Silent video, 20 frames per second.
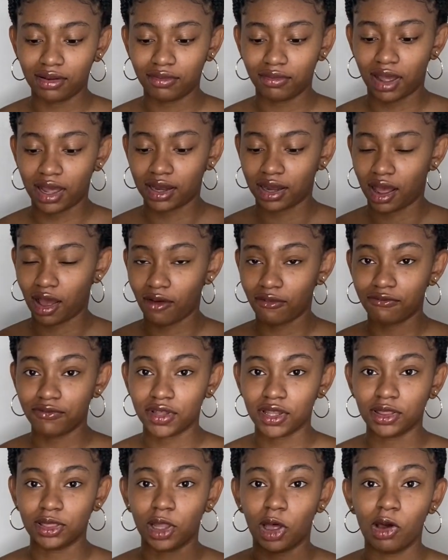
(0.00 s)
right now
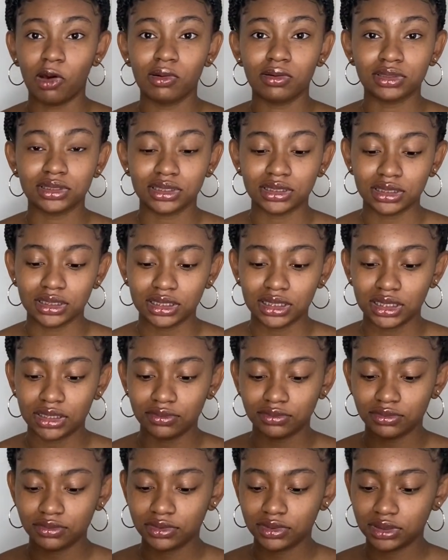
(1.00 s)
for long sleeve.